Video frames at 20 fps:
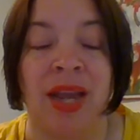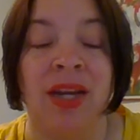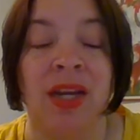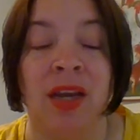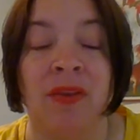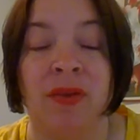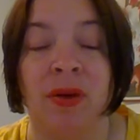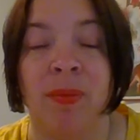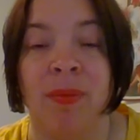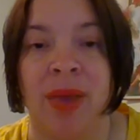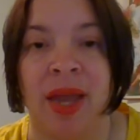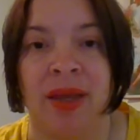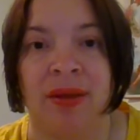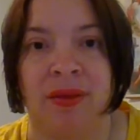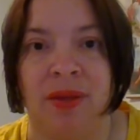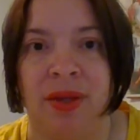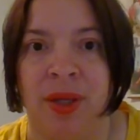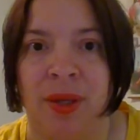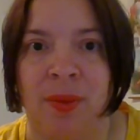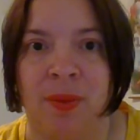I never met
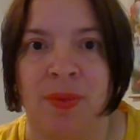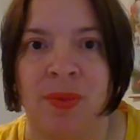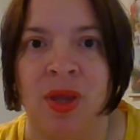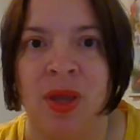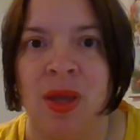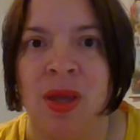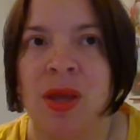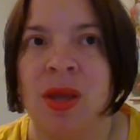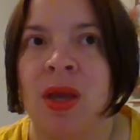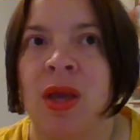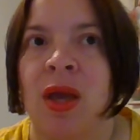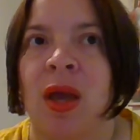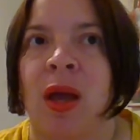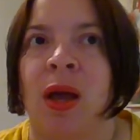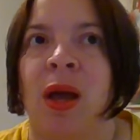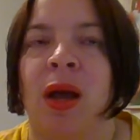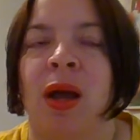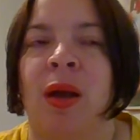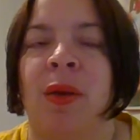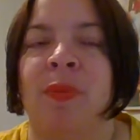him,
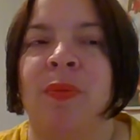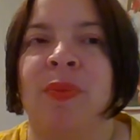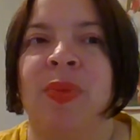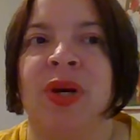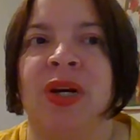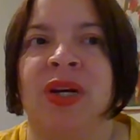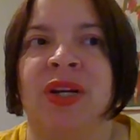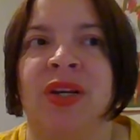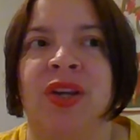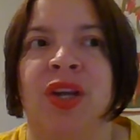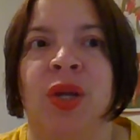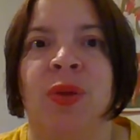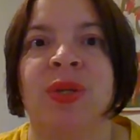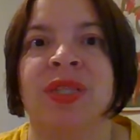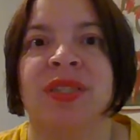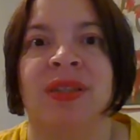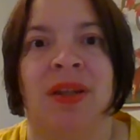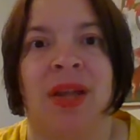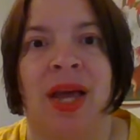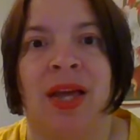but he
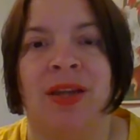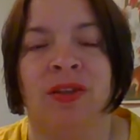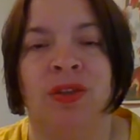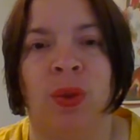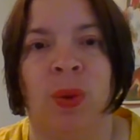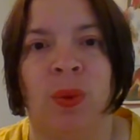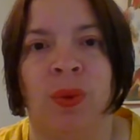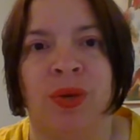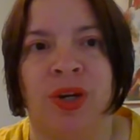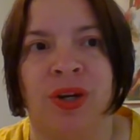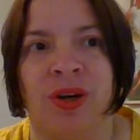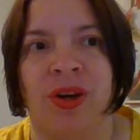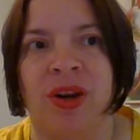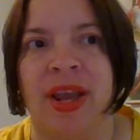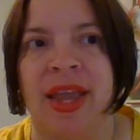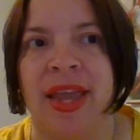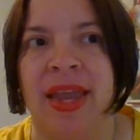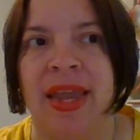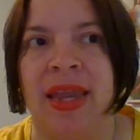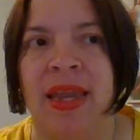was a
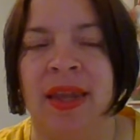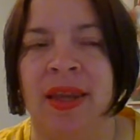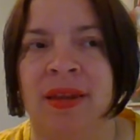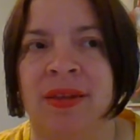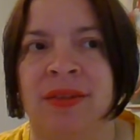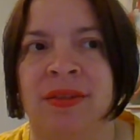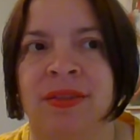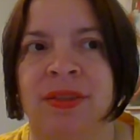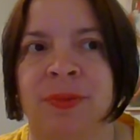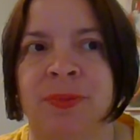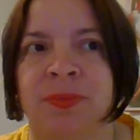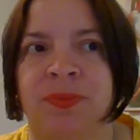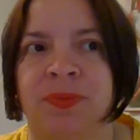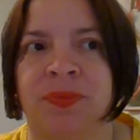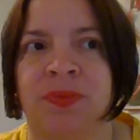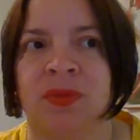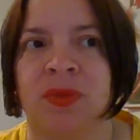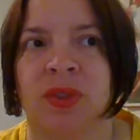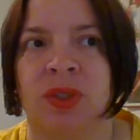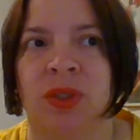landowner and
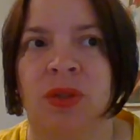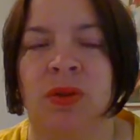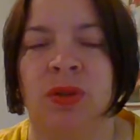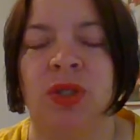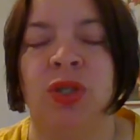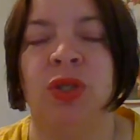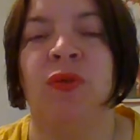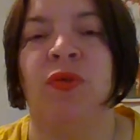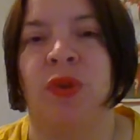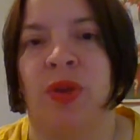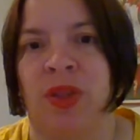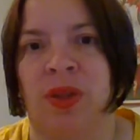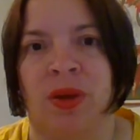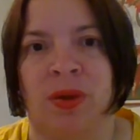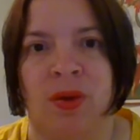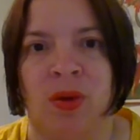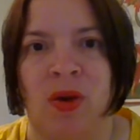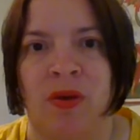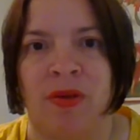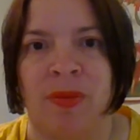for
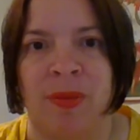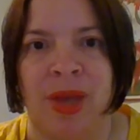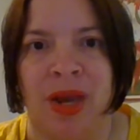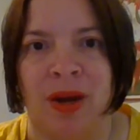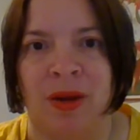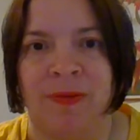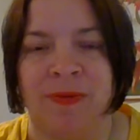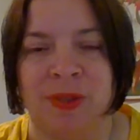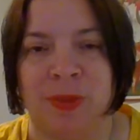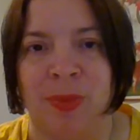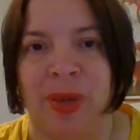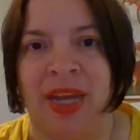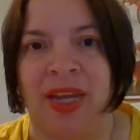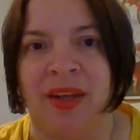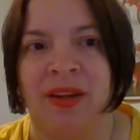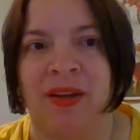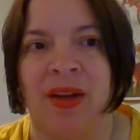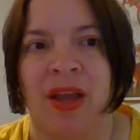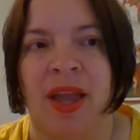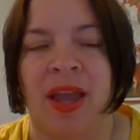the government of
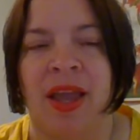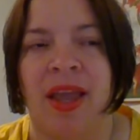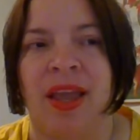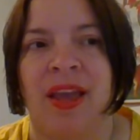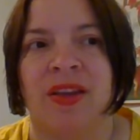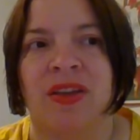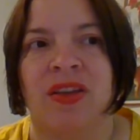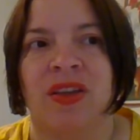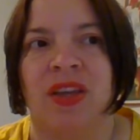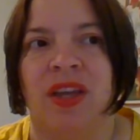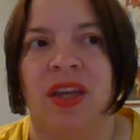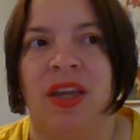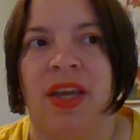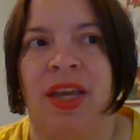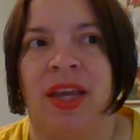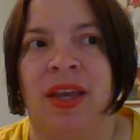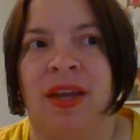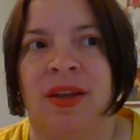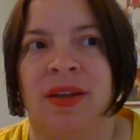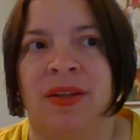Spain.
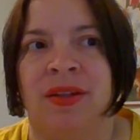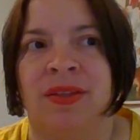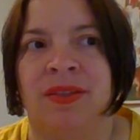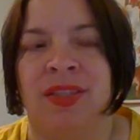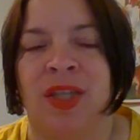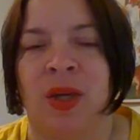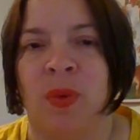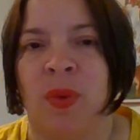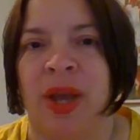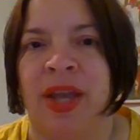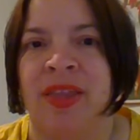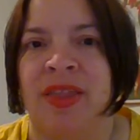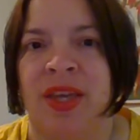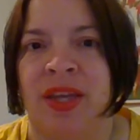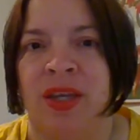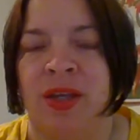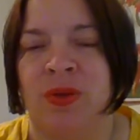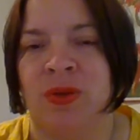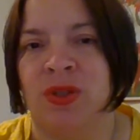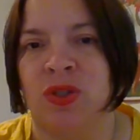And the way
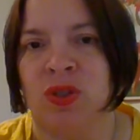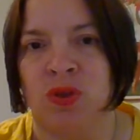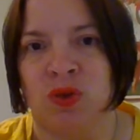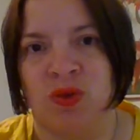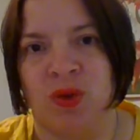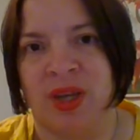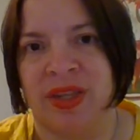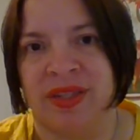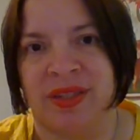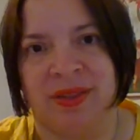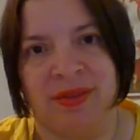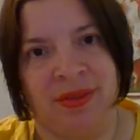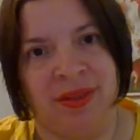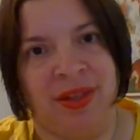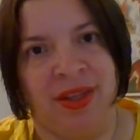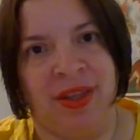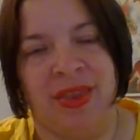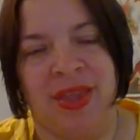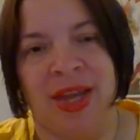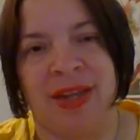they used to dress in
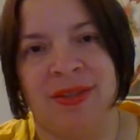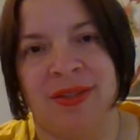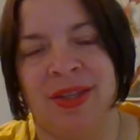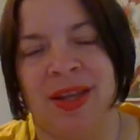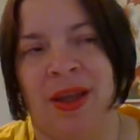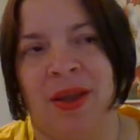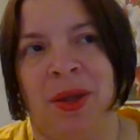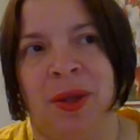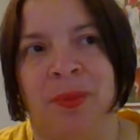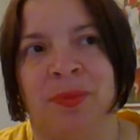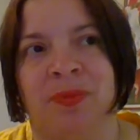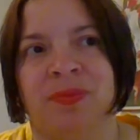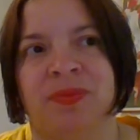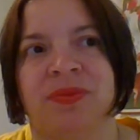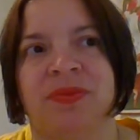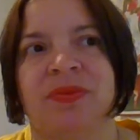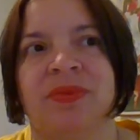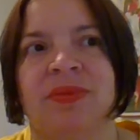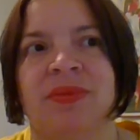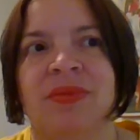that
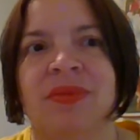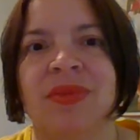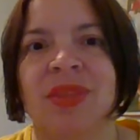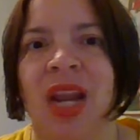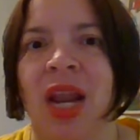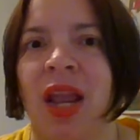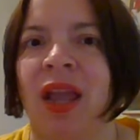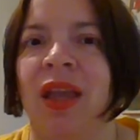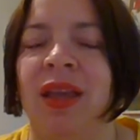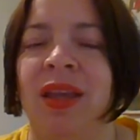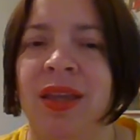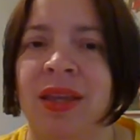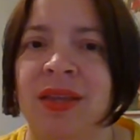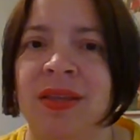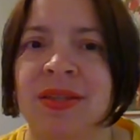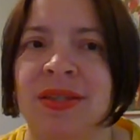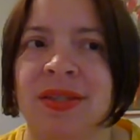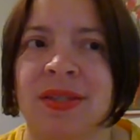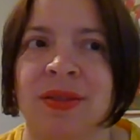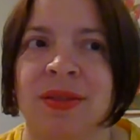time
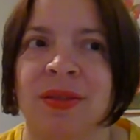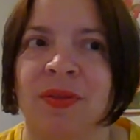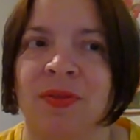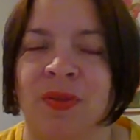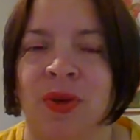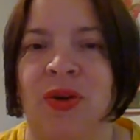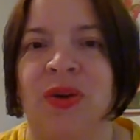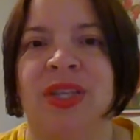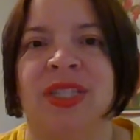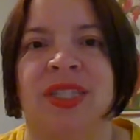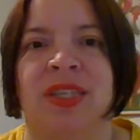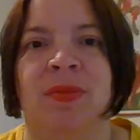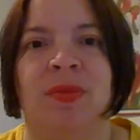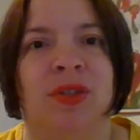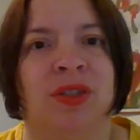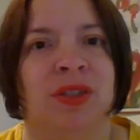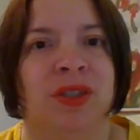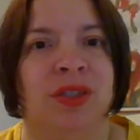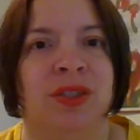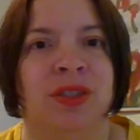is very
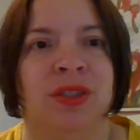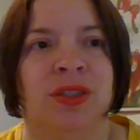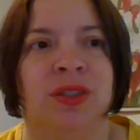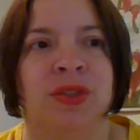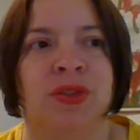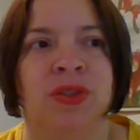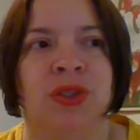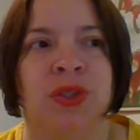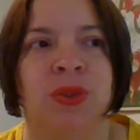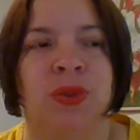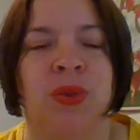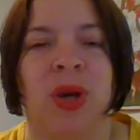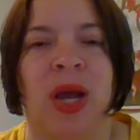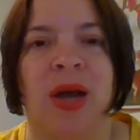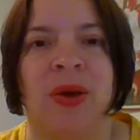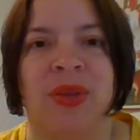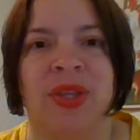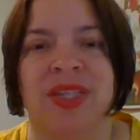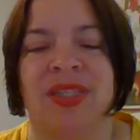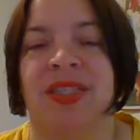similar to
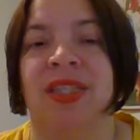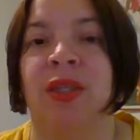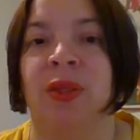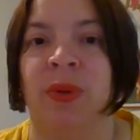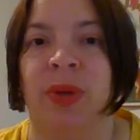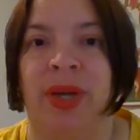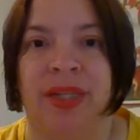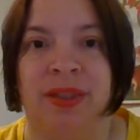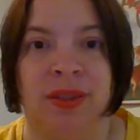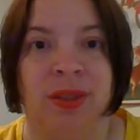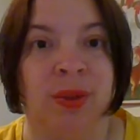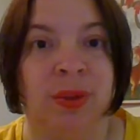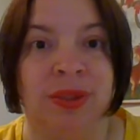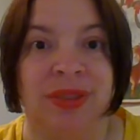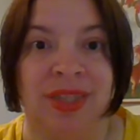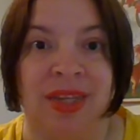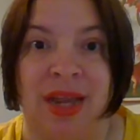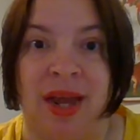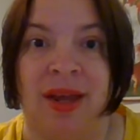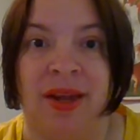how the silhouette
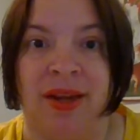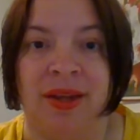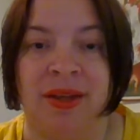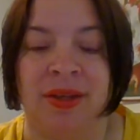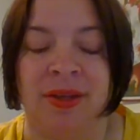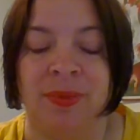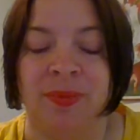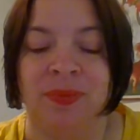looked like.